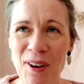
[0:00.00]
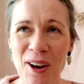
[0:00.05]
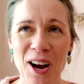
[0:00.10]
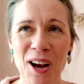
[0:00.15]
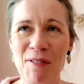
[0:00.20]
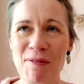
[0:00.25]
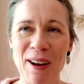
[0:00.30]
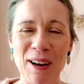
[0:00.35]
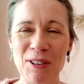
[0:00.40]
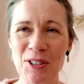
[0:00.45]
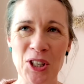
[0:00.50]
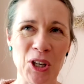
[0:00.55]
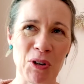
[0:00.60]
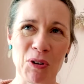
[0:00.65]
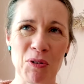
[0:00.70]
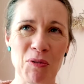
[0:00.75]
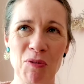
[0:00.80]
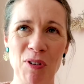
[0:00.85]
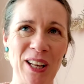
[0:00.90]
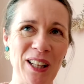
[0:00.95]
her
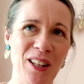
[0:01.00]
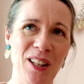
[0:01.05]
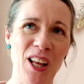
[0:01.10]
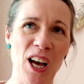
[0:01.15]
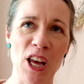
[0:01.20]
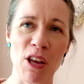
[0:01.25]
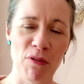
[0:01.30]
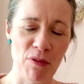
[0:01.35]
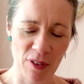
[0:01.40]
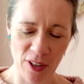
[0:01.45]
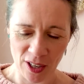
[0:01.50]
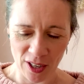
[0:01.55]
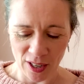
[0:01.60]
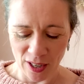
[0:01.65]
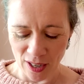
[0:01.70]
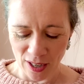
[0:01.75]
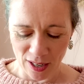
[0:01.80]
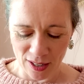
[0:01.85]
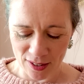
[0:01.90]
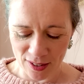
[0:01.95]
in real life
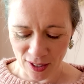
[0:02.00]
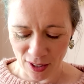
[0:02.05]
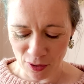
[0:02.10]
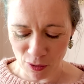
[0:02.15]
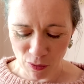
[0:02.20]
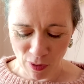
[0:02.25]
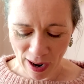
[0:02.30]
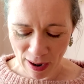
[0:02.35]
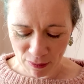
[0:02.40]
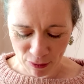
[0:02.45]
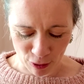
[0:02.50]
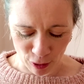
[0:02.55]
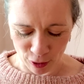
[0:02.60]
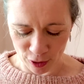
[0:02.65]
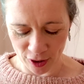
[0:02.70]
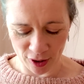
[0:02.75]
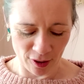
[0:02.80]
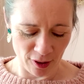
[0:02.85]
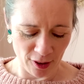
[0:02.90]
as Unravelled